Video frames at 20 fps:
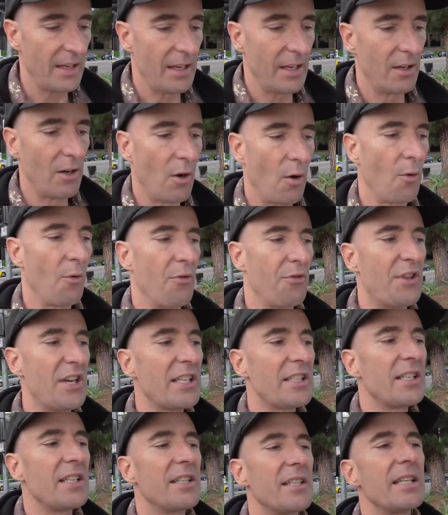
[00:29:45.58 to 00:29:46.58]
you know,
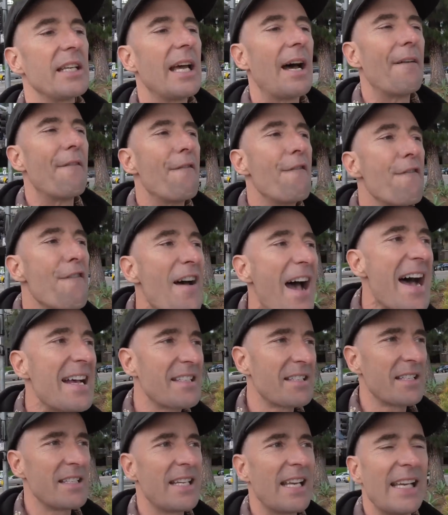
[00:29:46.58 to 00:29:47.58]
this is a
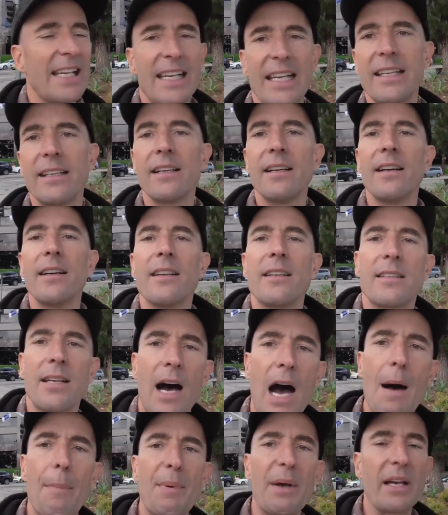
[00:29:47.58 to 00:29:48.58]
fascinating
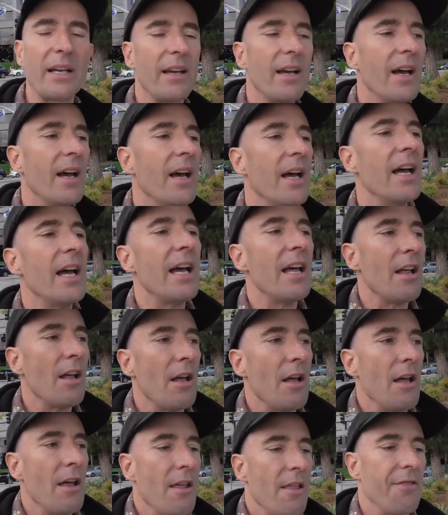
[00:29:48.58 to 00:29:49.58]
topic.
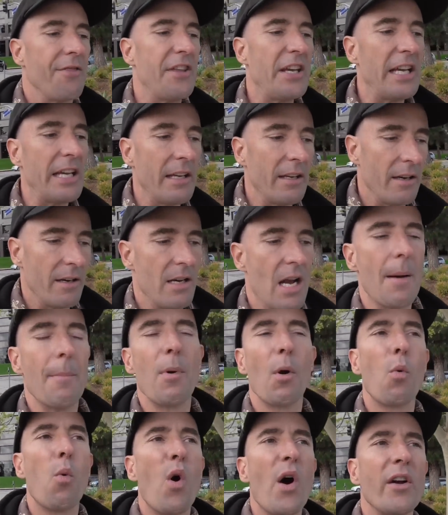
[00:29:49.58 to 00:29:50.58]
The
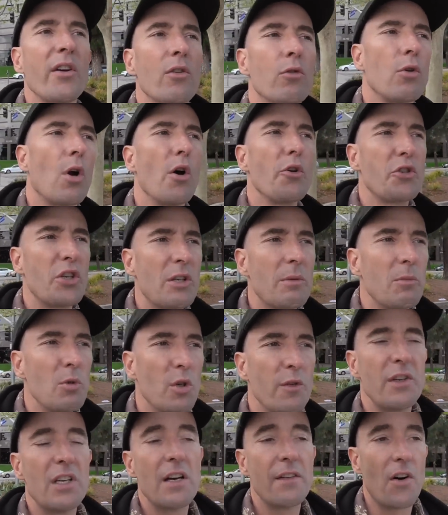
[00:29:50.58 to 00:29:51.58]
#1 grossing
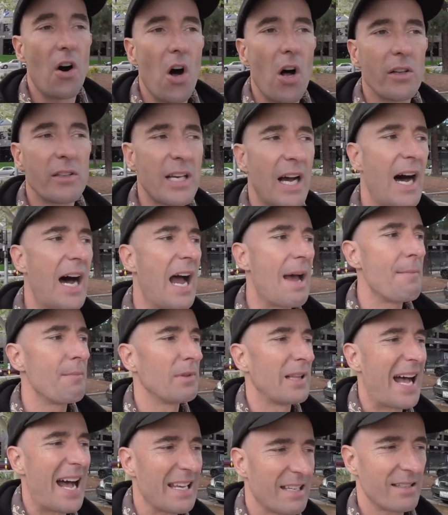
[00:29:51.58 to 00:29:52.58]
movie of all
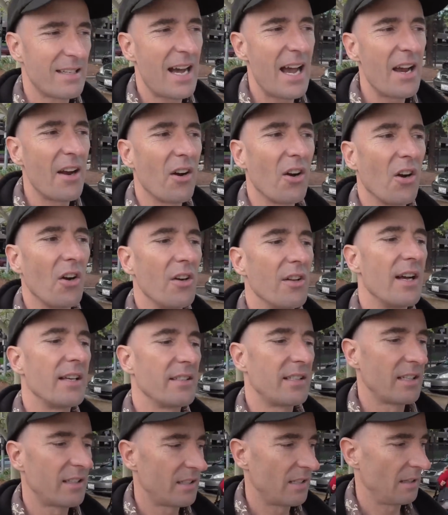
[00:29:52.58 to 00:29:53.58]
time, last I heard,
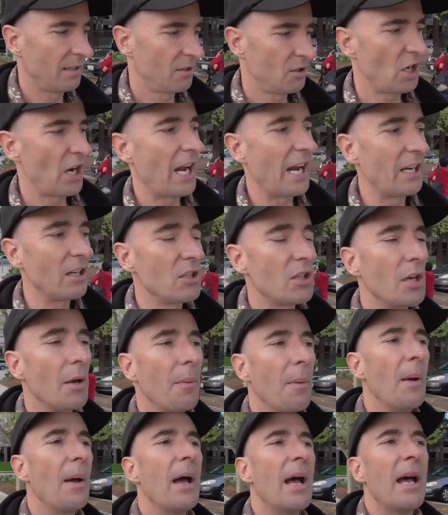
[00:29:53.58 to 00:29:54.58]
unless it's changed,
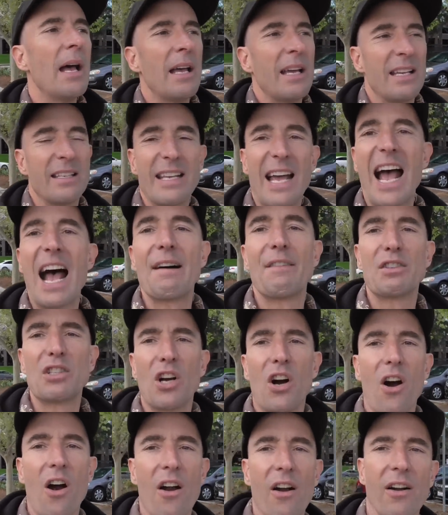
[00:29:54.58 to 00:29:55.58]
is
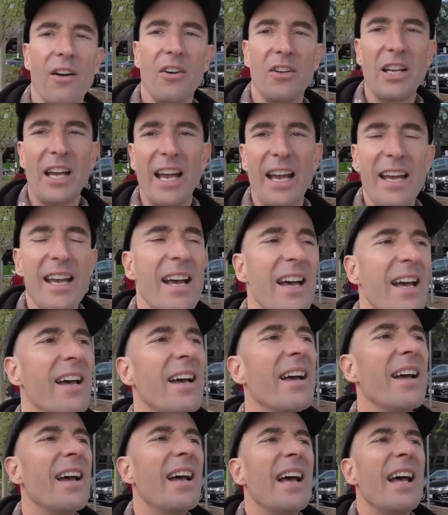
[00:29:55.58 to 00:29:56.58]
Avatar, okay?
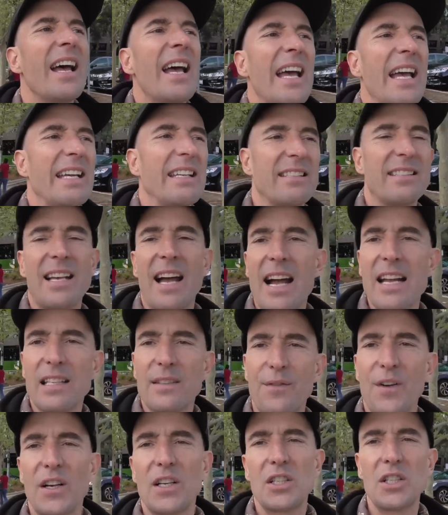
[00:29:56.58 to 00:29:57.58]
A
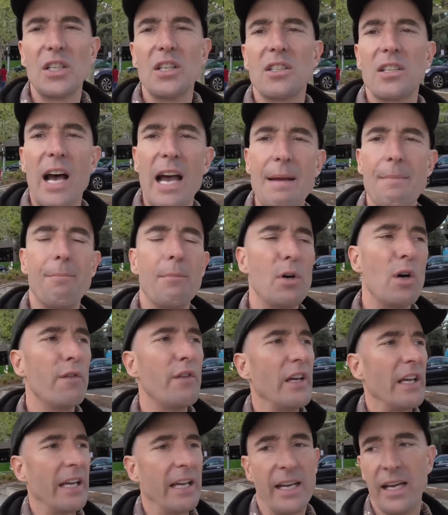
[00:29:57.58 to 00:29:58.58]
science fiction type
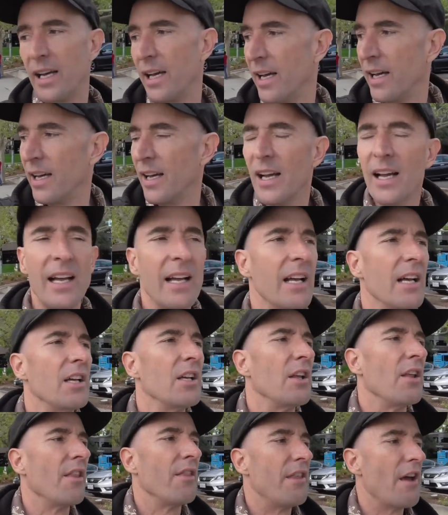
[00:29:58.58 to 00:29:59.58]
movie.
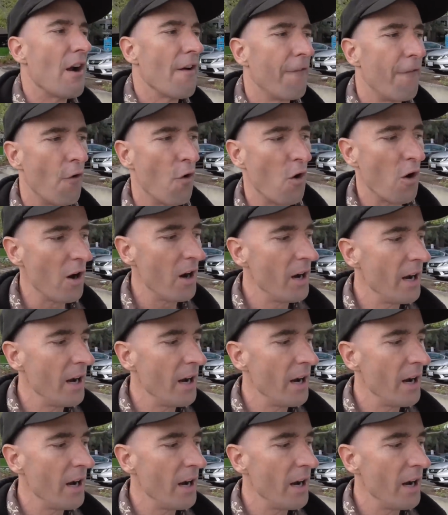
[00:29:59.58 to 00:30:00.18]
therefore,